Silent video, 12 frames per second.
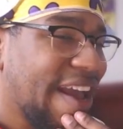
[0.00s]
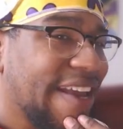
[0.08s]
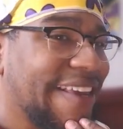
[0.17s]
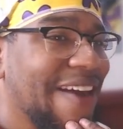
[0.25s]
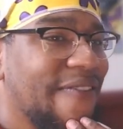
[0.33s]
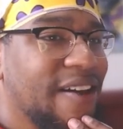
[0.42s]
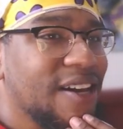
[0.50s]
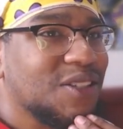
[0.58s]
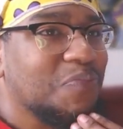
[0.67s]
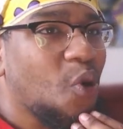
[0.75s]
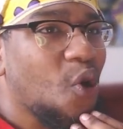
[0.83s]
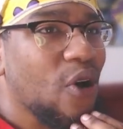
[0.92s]
giving
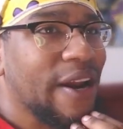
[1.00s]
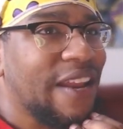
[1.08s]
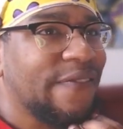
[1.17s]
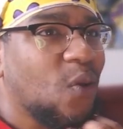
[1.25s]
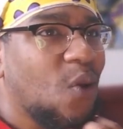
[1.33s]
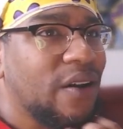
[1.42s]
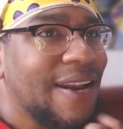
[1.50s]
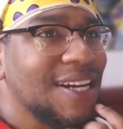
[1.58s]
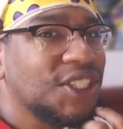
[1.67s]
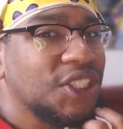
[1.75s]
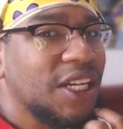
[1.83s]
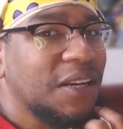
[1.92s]
us more info on
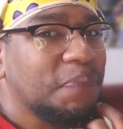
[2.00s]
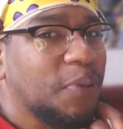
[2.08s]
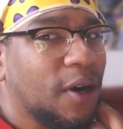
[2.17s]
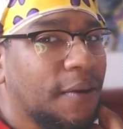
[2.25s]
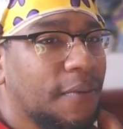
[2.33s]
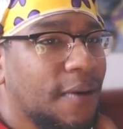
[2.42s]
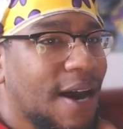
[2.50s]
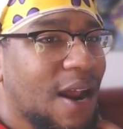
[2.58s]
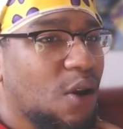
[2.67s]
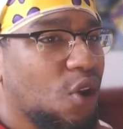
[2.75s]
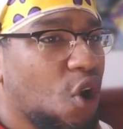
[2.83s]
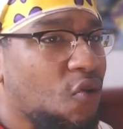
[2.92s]
that shit, but I
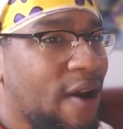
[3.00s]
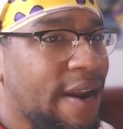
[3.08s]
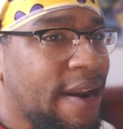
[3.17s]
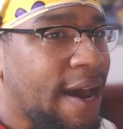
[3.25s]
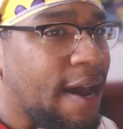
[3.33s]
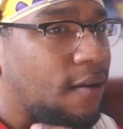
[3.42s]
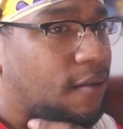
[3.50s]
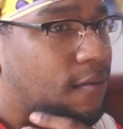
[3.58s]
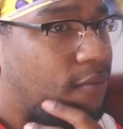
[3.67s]
don't know right now.